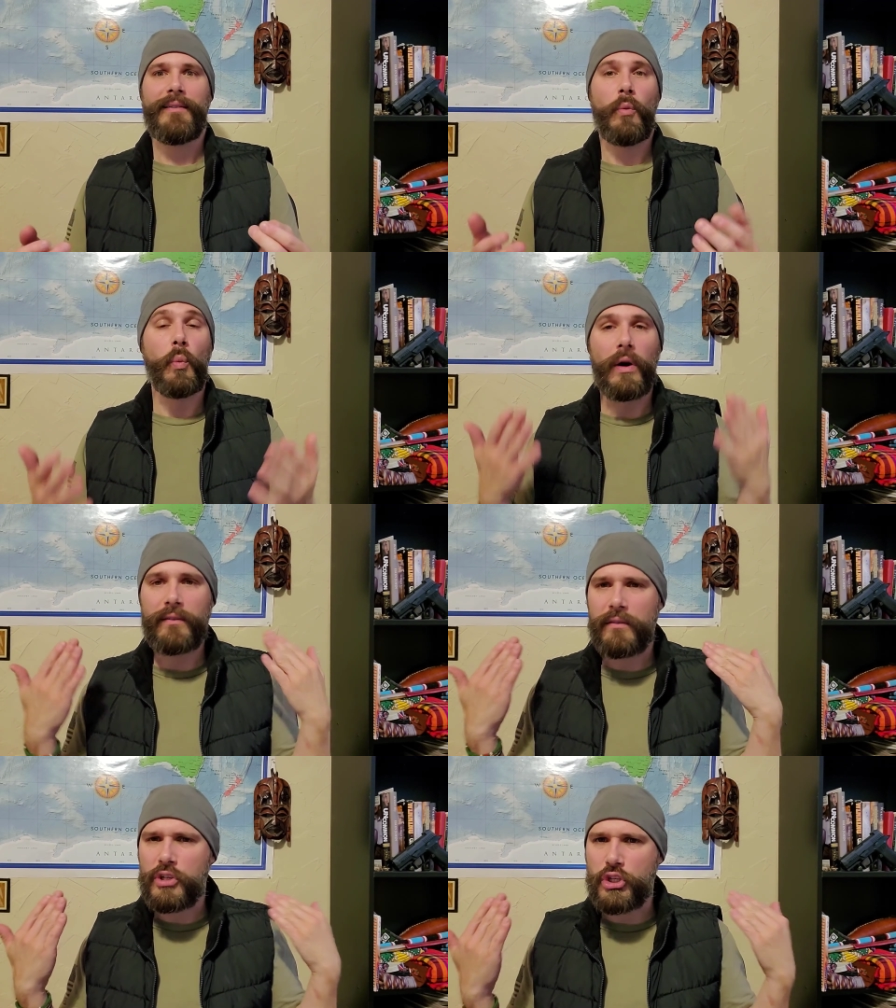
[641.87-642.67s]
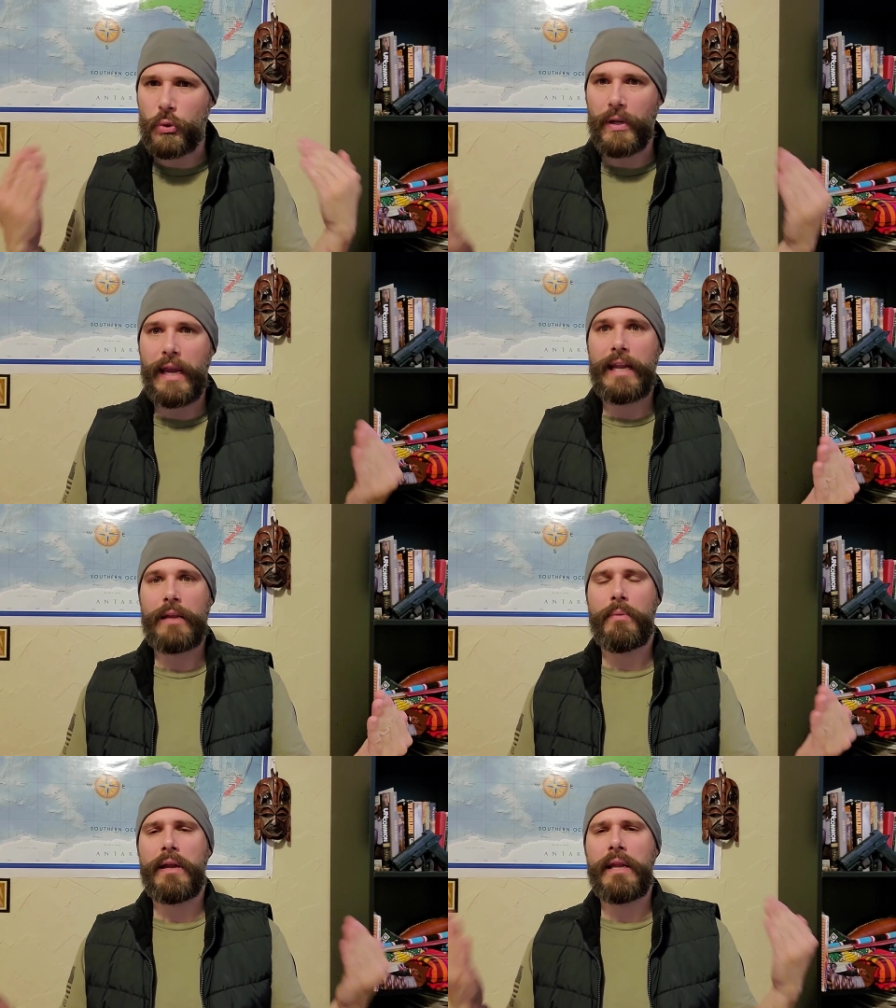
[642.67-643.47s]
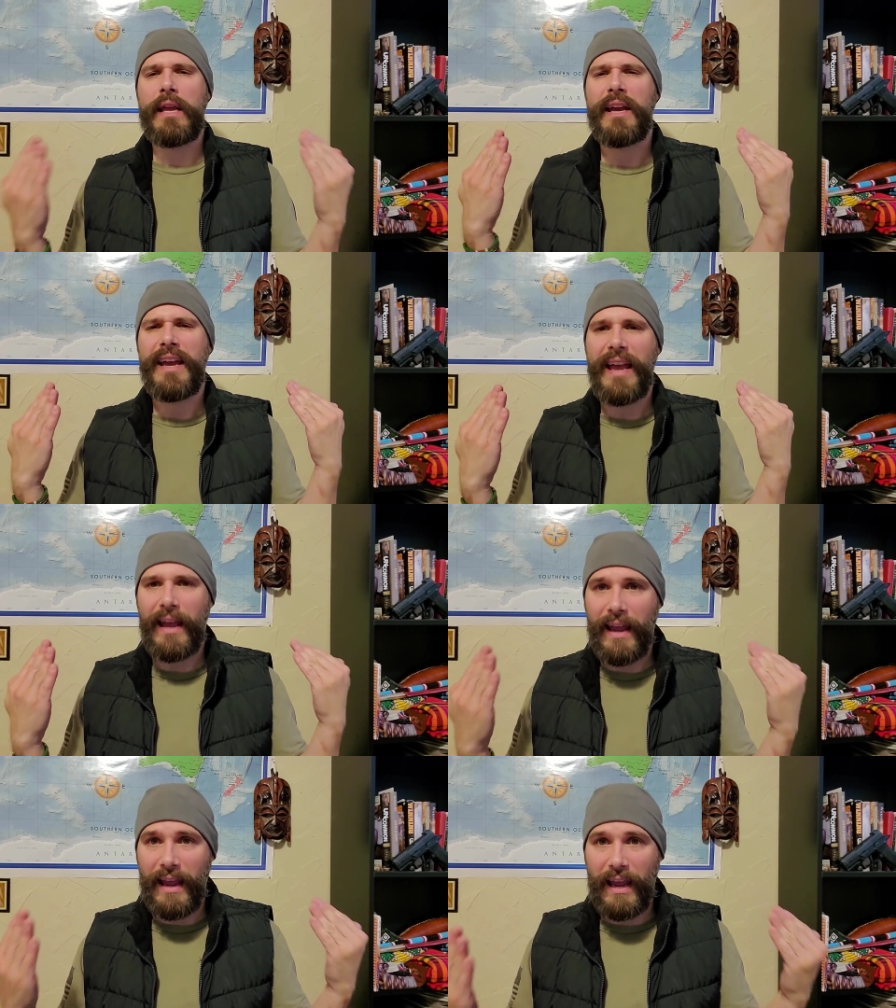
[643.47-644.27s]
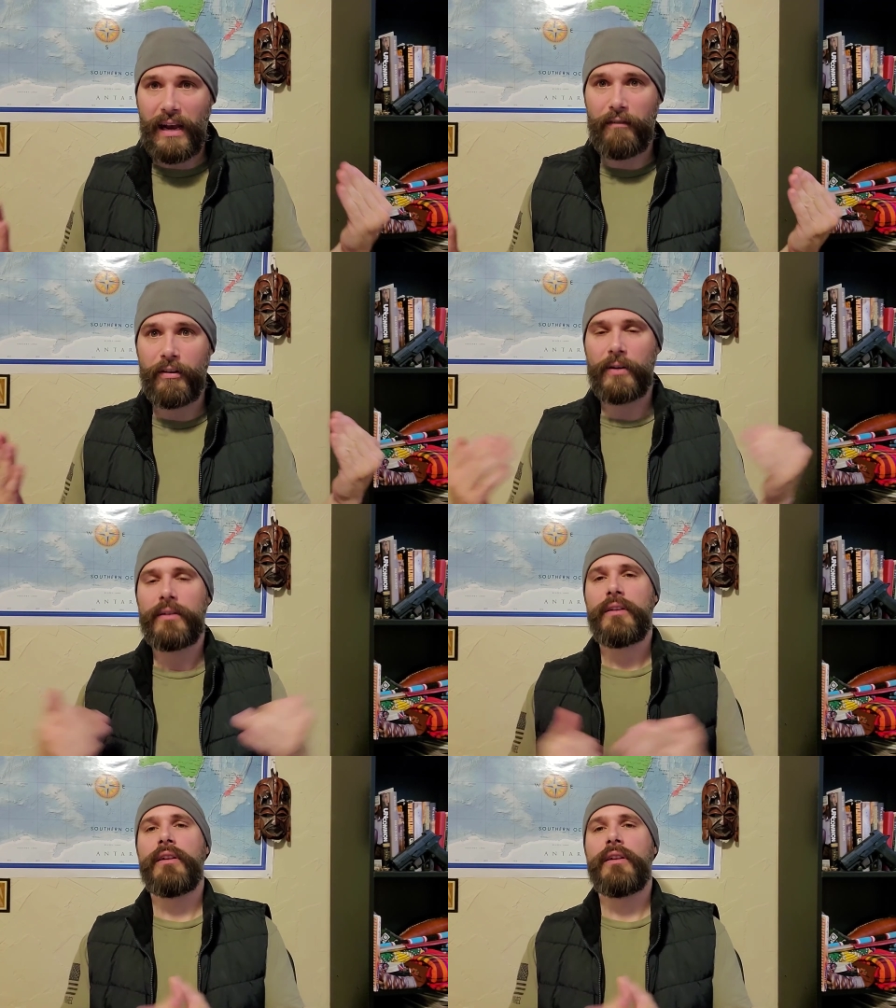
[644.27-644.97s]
wants to shoot anybody ever.